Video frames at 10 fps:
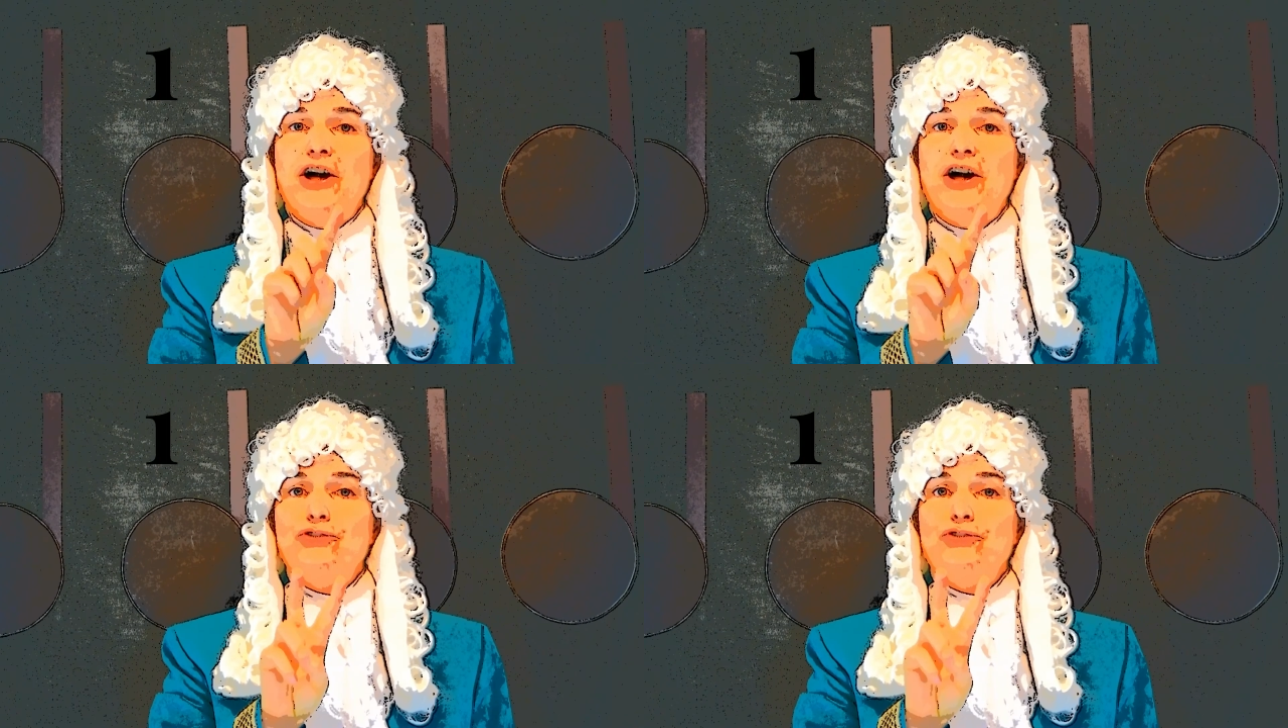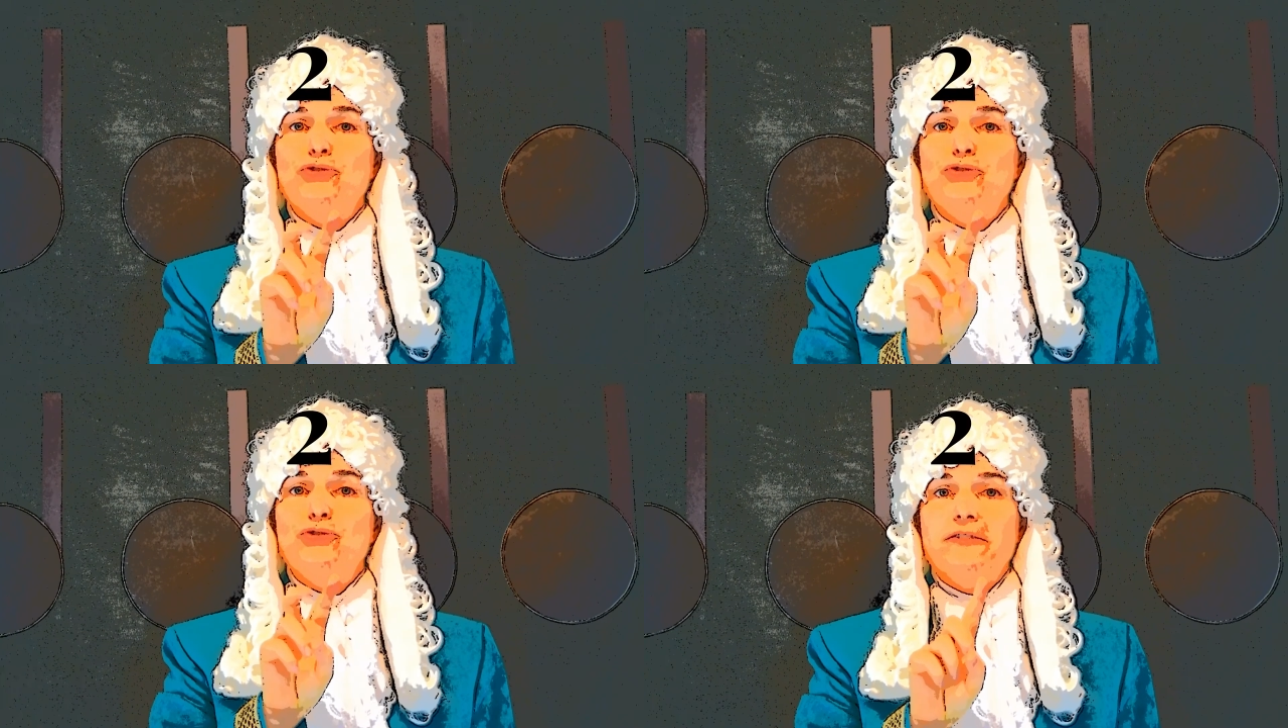One,
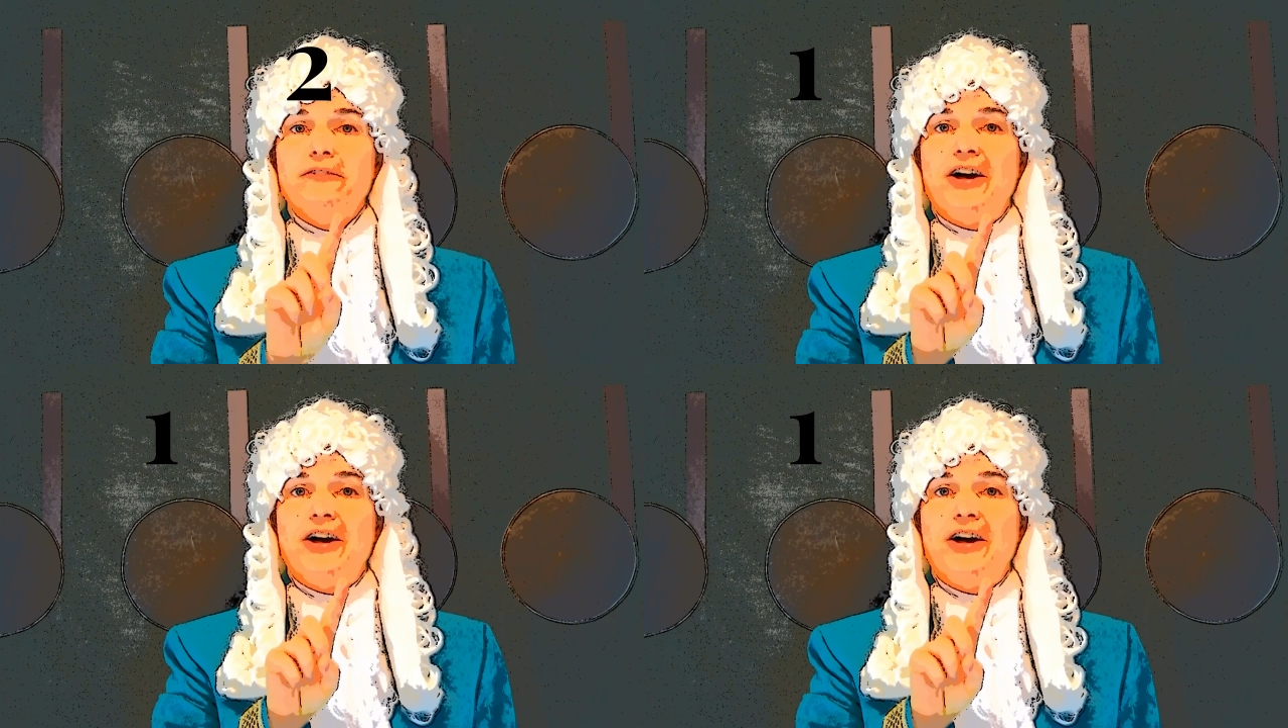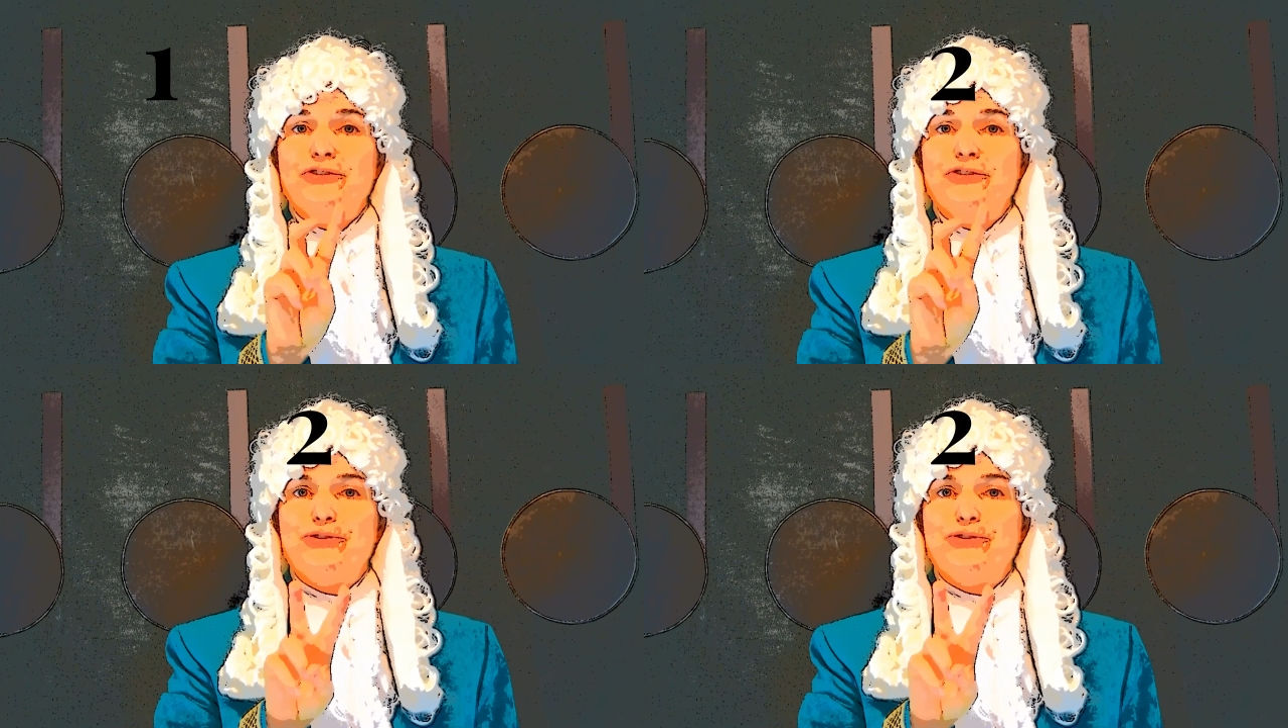two,
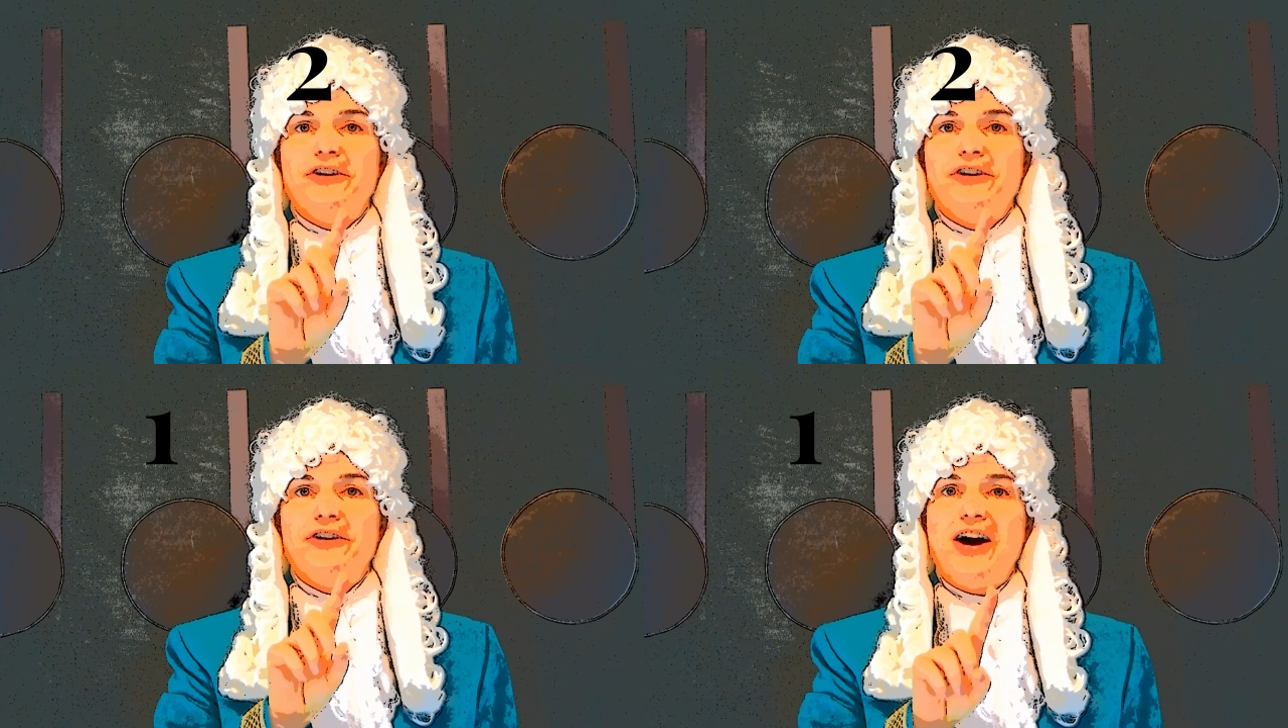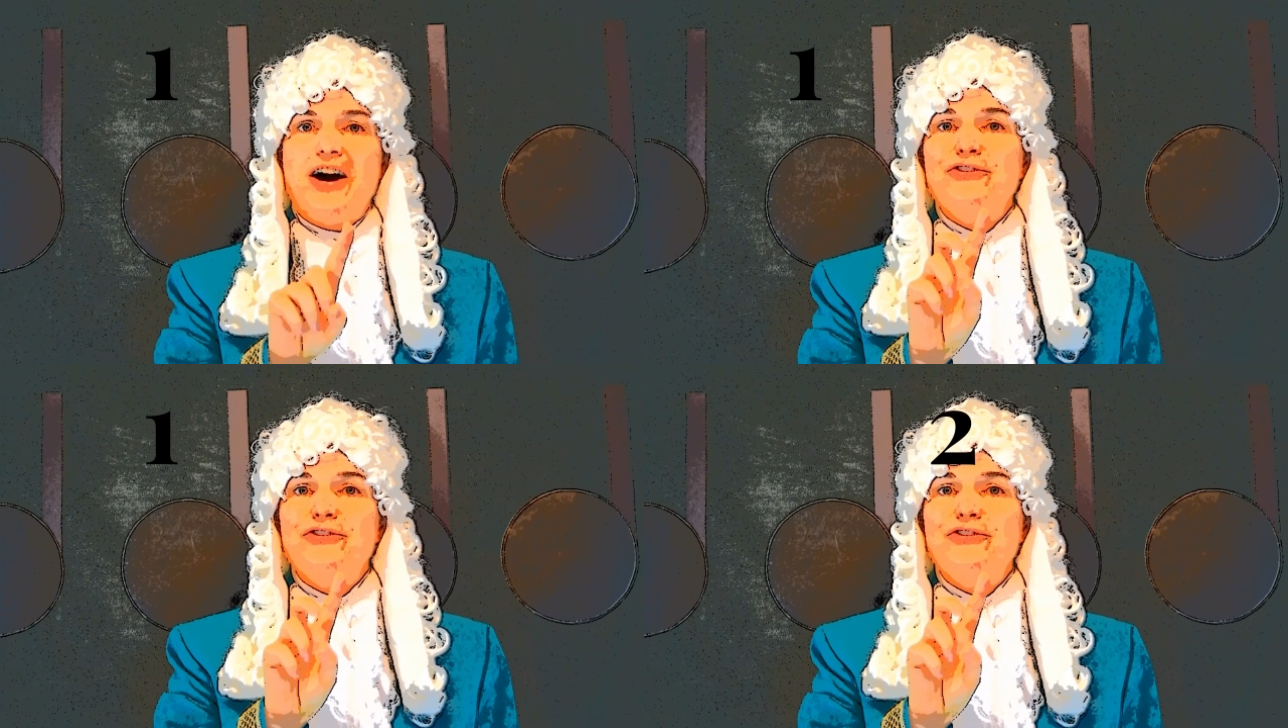one, two,
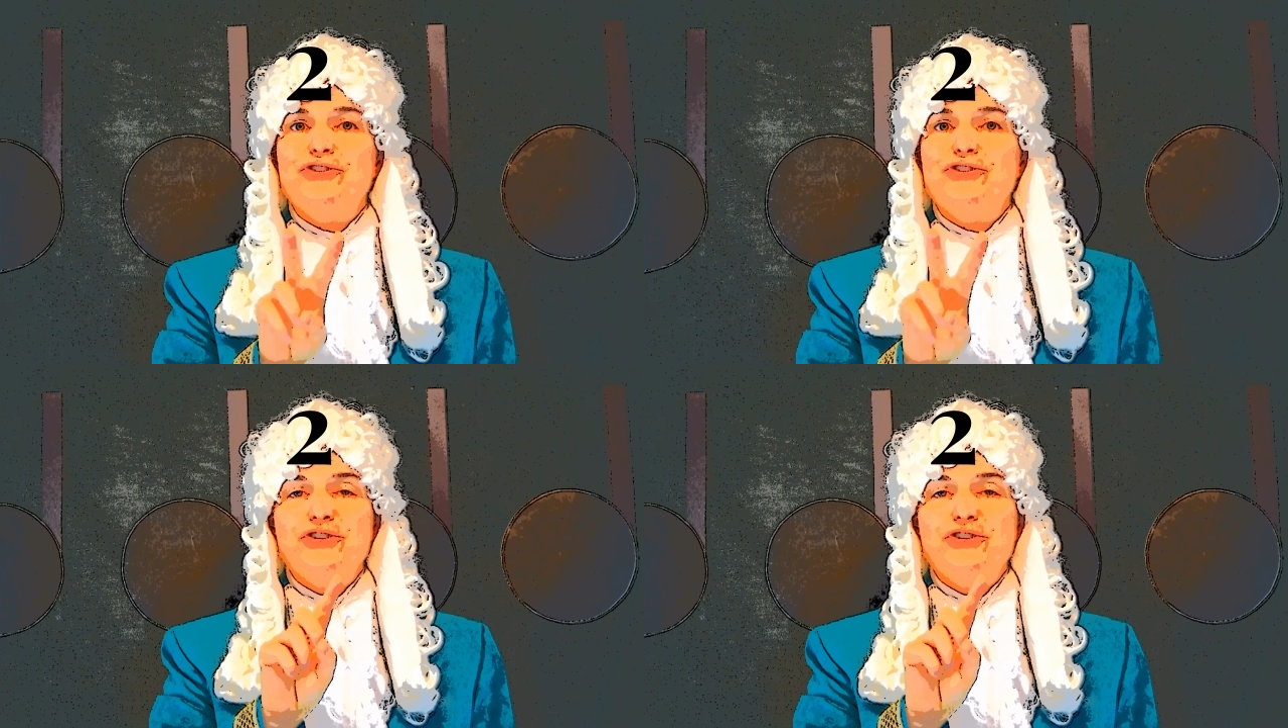one,